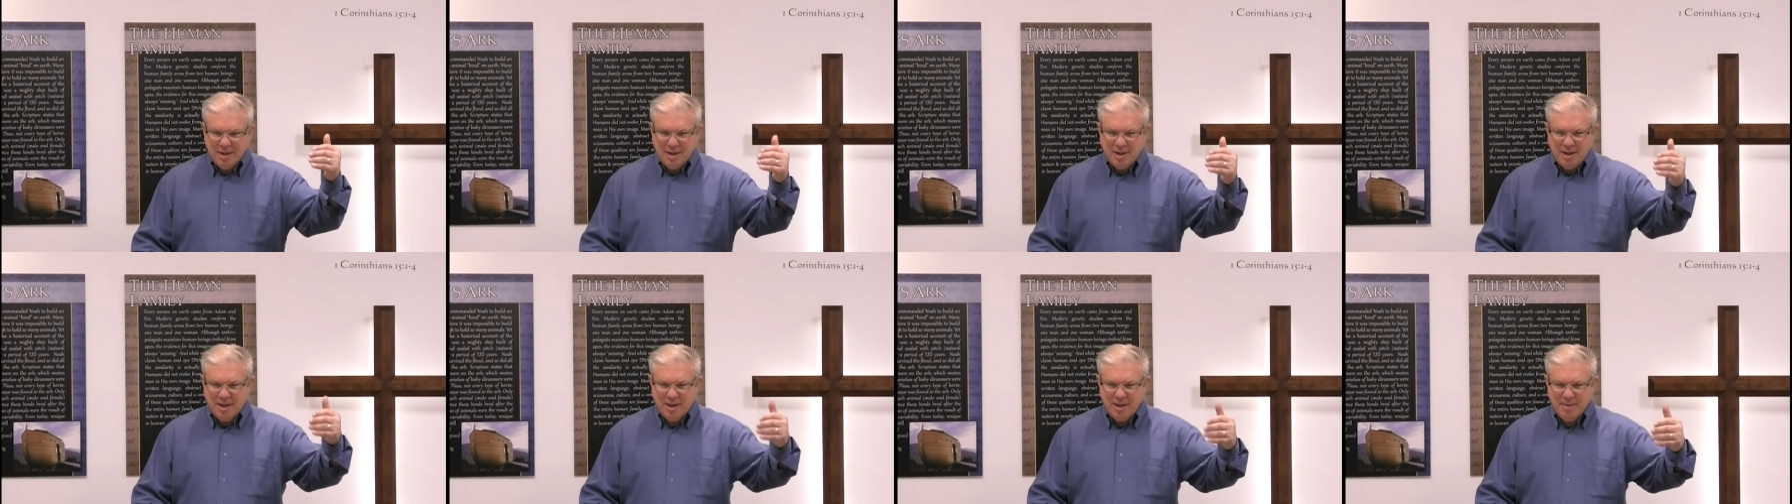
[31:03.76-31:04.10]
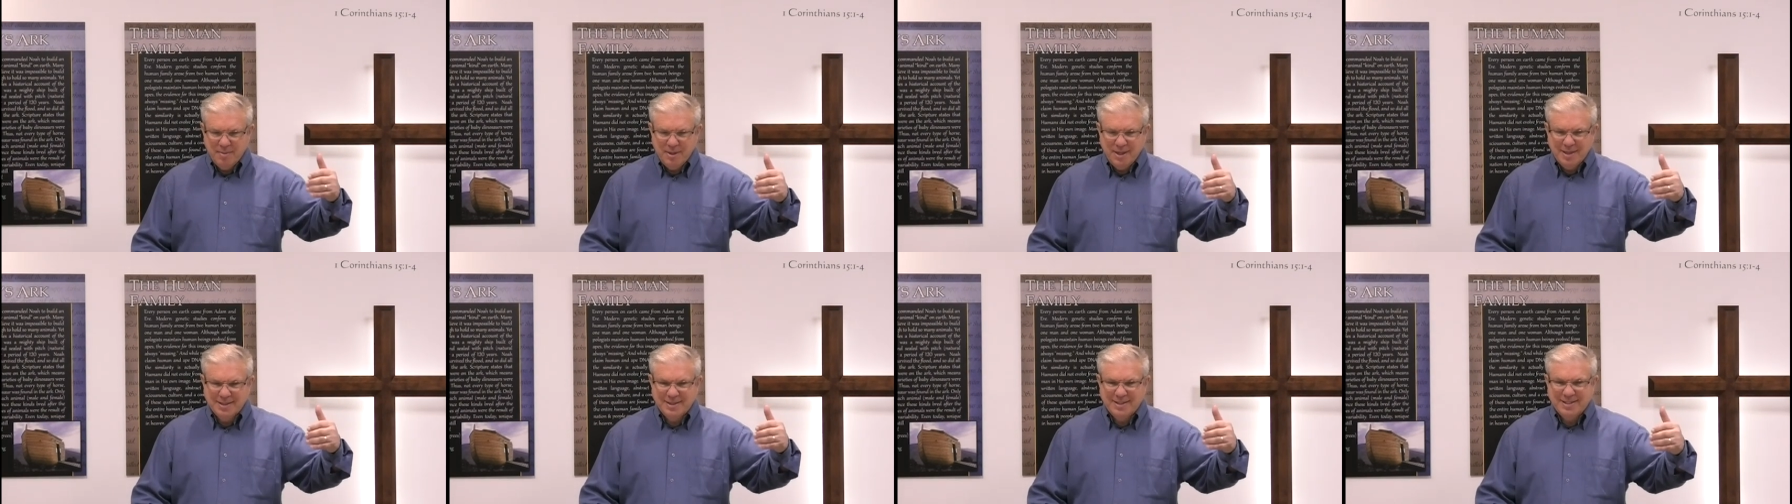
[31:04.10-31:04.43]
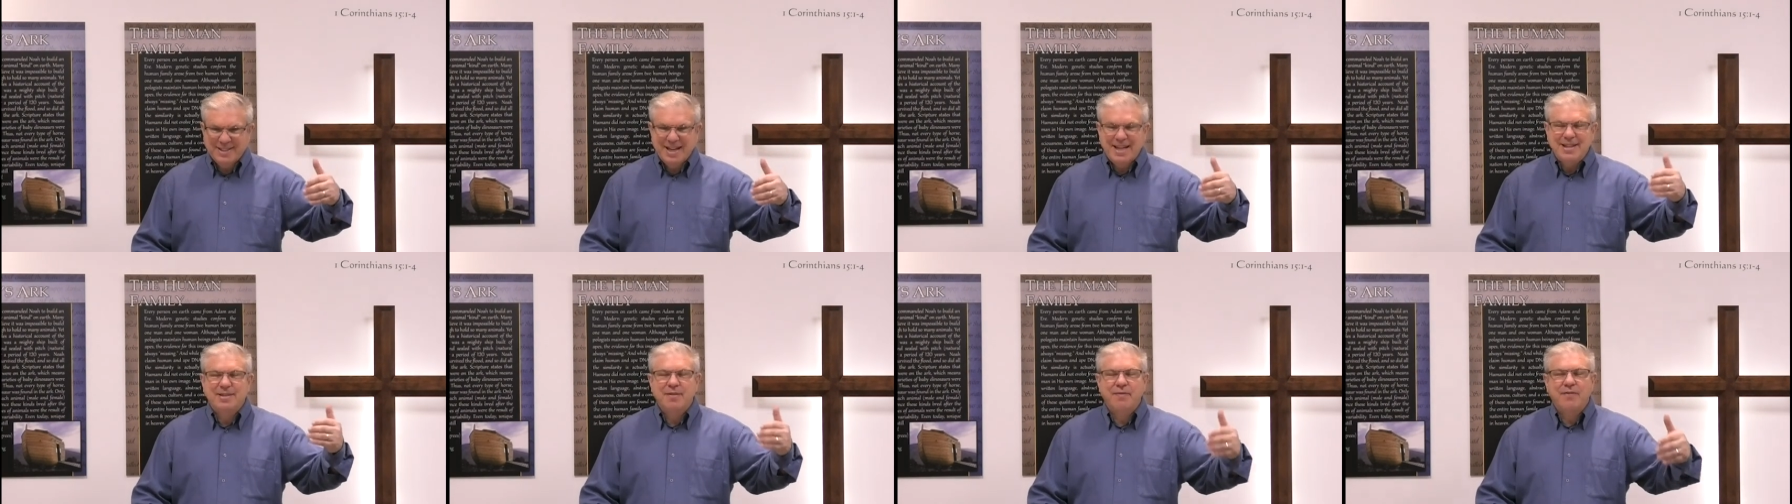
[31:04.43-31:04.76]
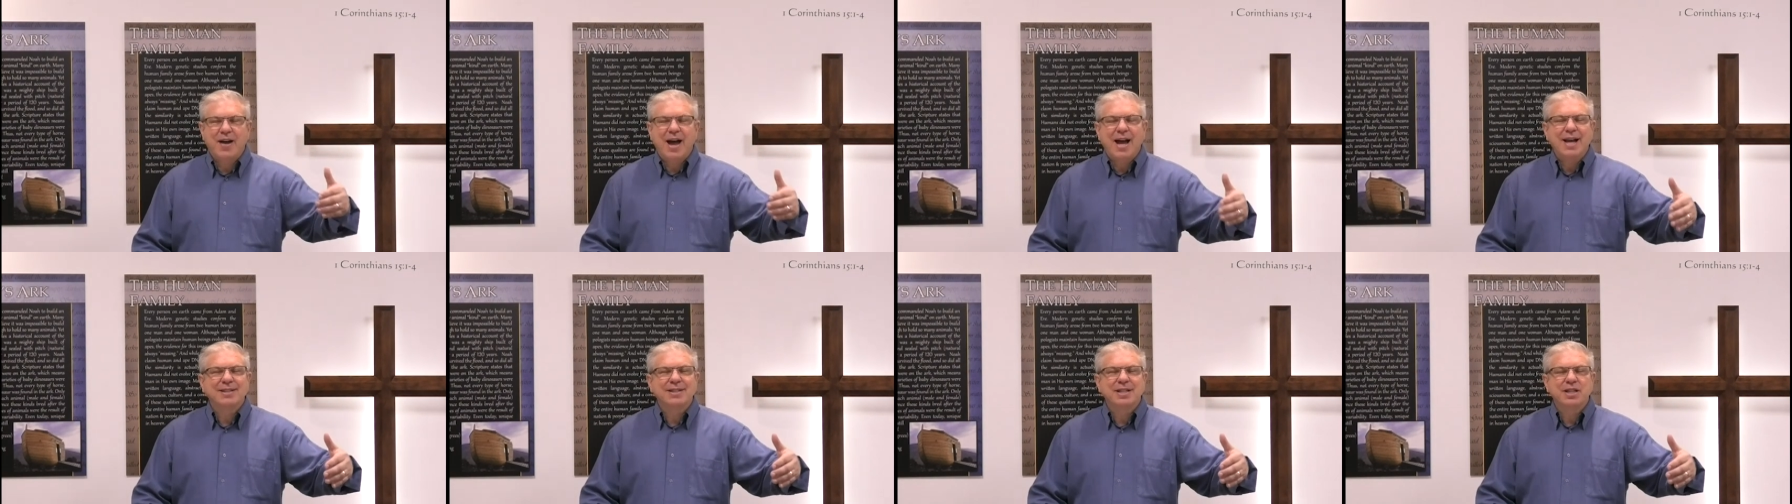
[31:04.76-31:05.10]
um,
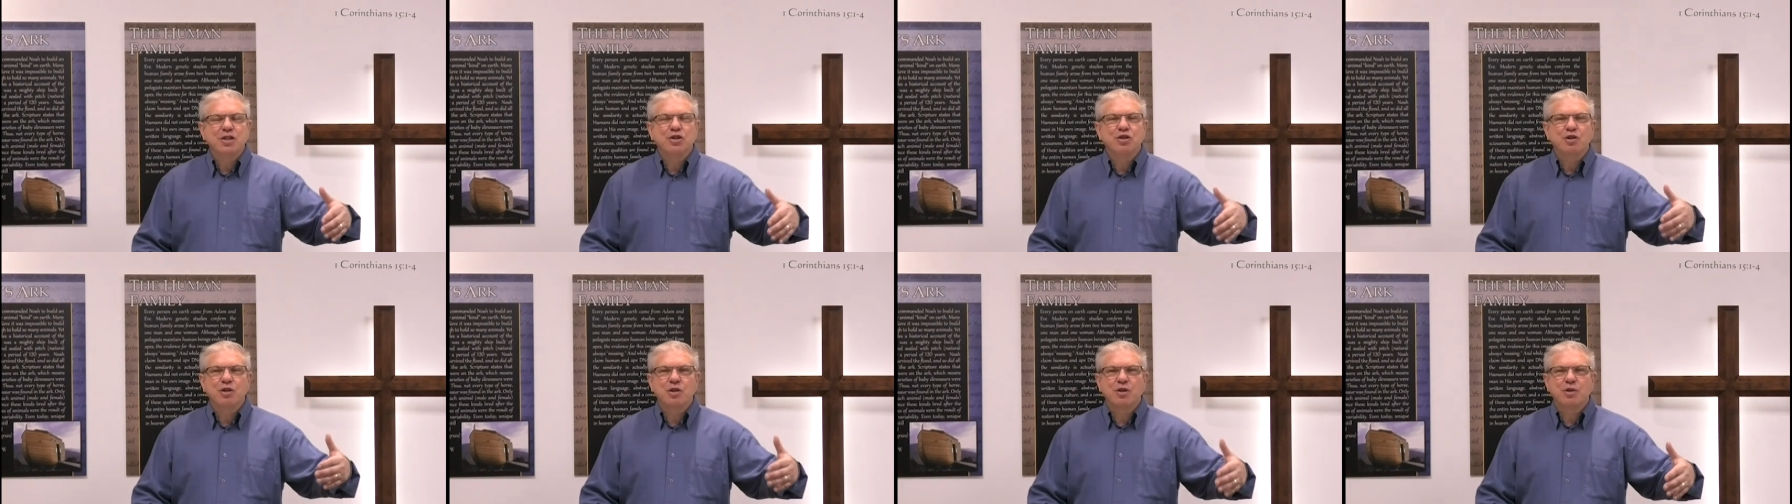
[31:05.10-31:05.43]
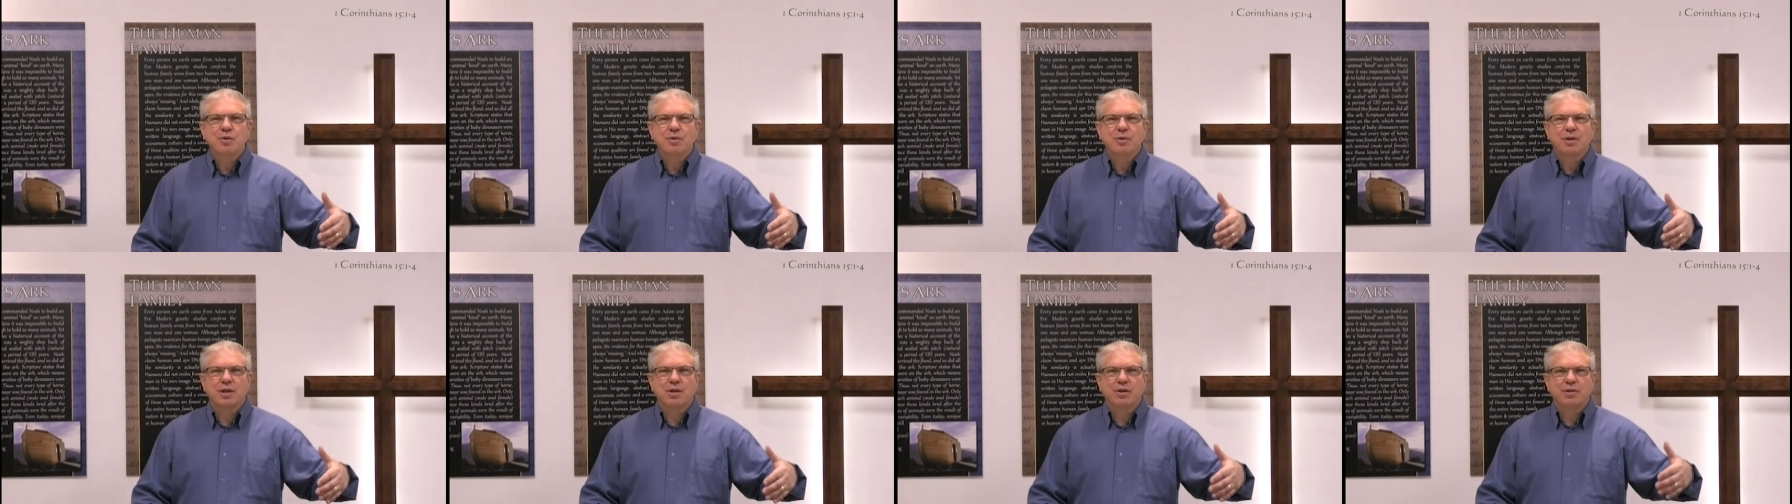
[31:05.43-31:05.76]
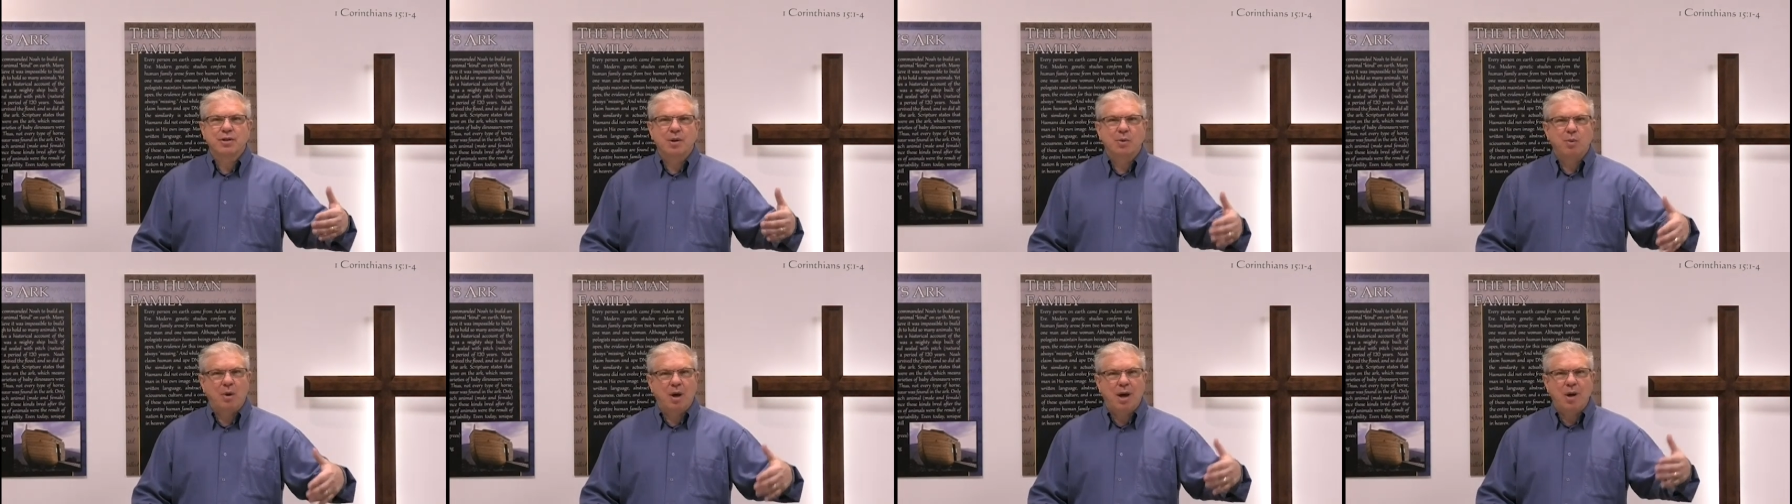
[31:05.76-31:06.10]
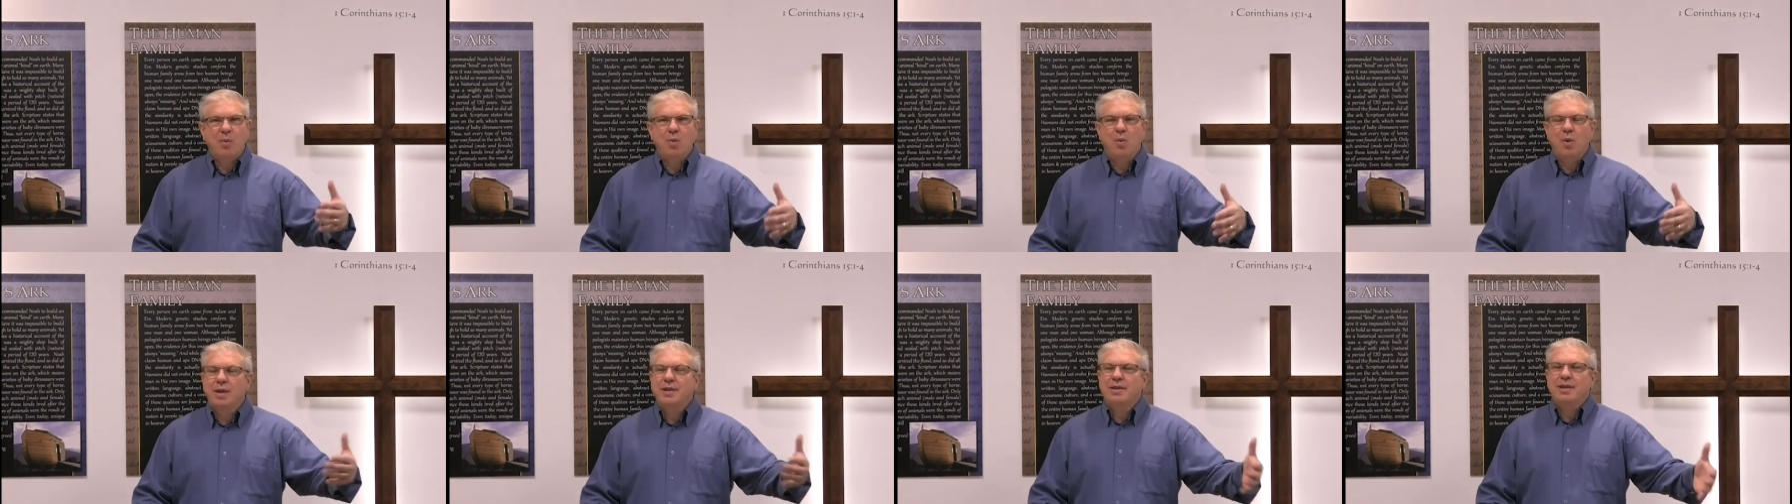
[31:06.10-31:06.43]
incentivizing to you that you say, well,
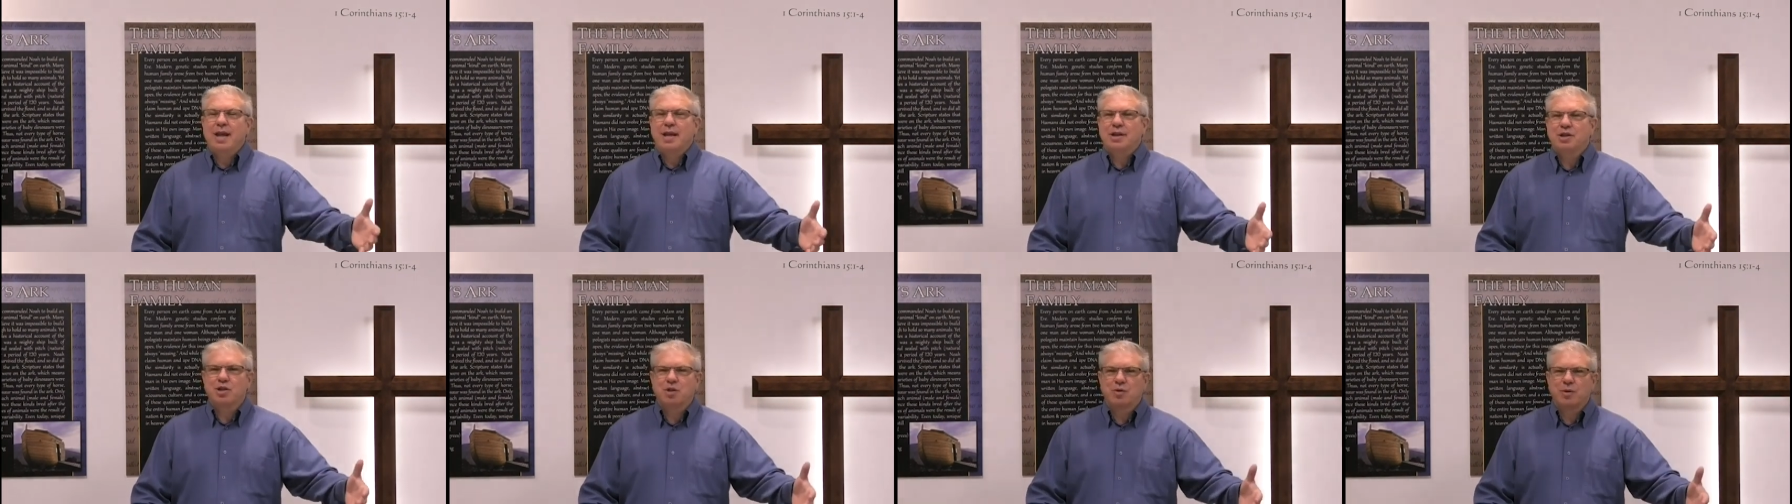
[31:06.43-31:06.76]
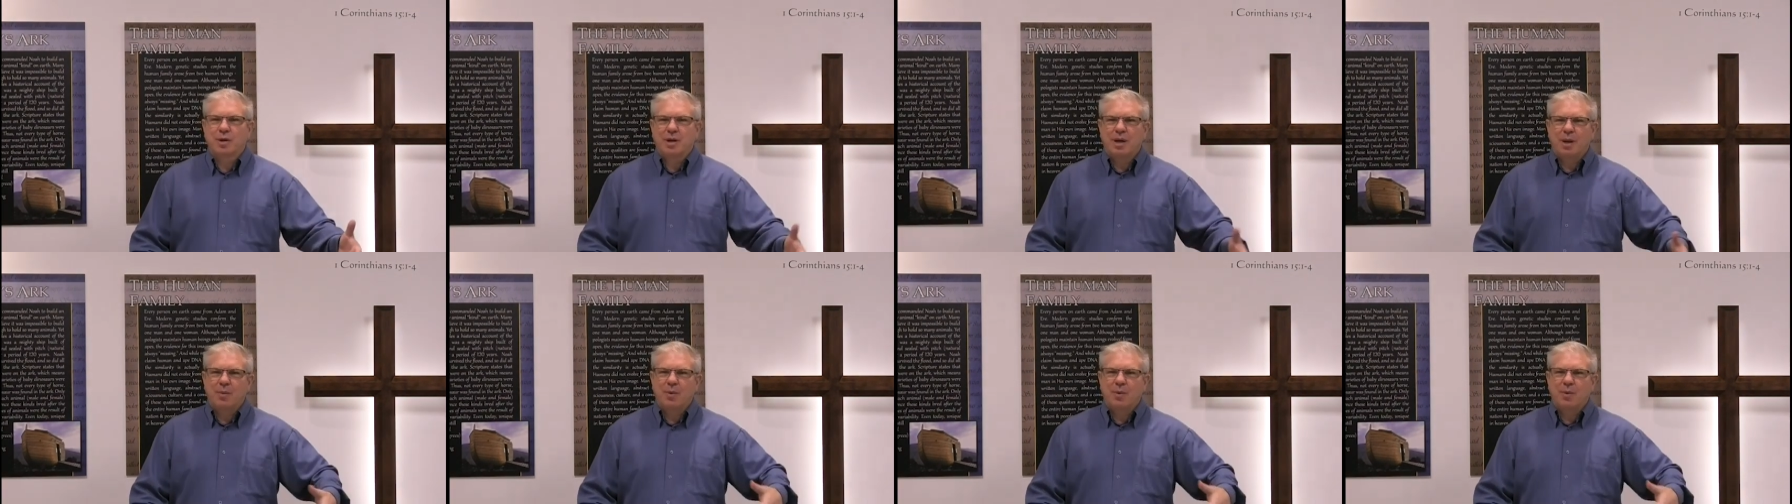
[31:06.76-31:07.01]
I want that tree.